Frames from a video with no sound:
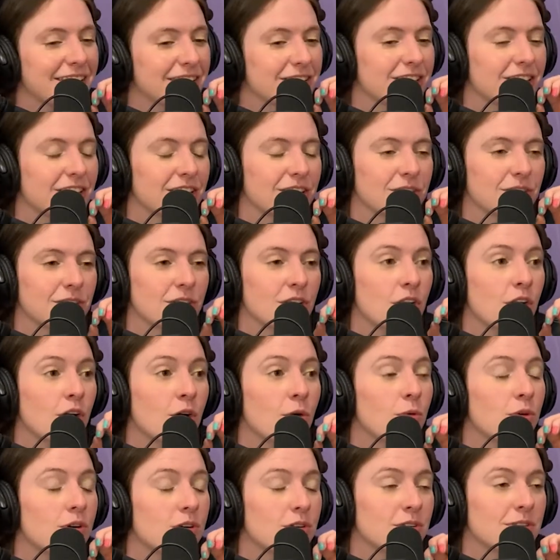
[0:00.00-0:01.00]
no.
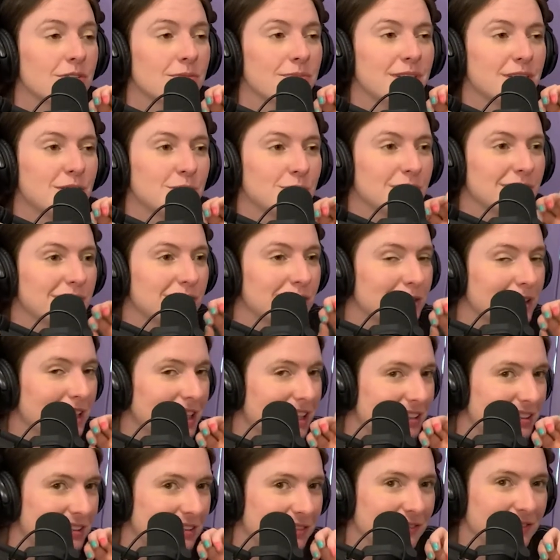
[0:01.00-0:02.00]
Well, between you
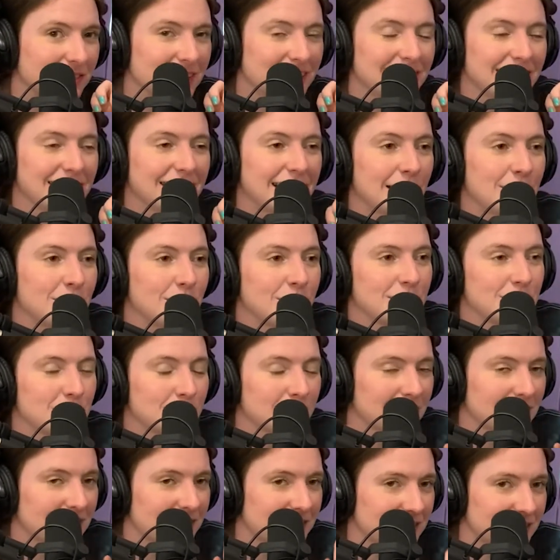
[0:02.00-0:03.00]
guys and me, I'm
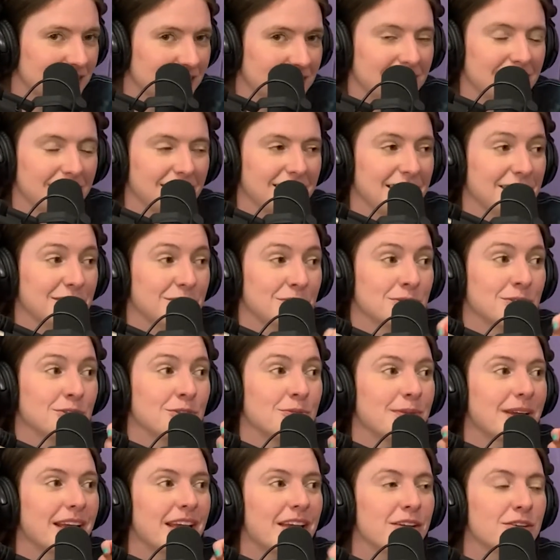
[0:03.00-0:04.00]
whispering because he's in the next
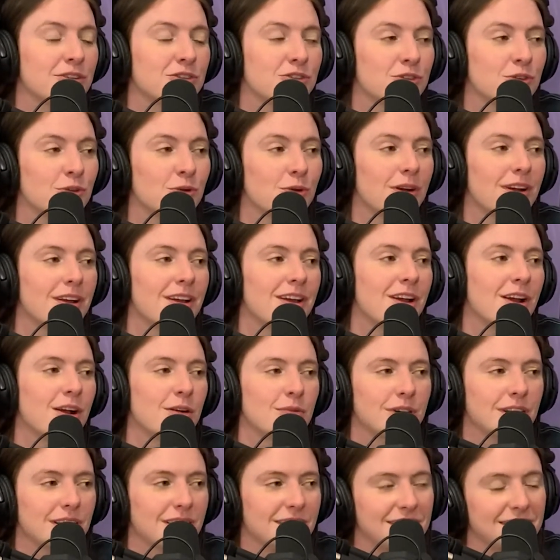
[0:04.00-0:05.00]
room. Andrew
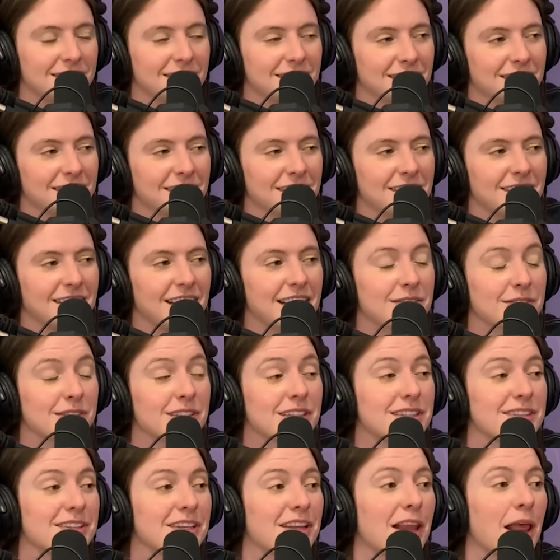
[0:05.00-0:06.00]
wanted to have
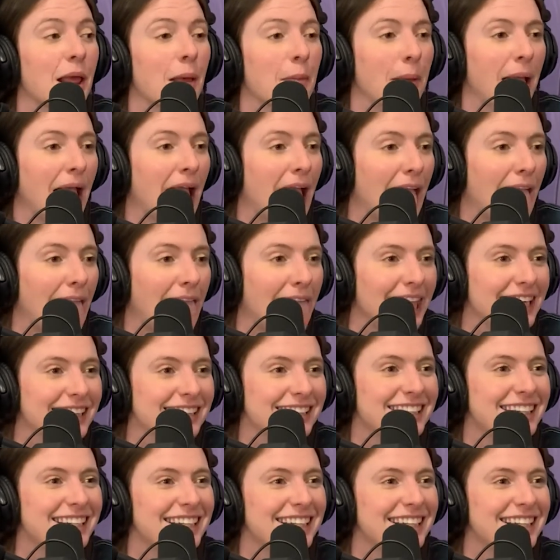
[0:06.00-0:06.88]
sex on the beach.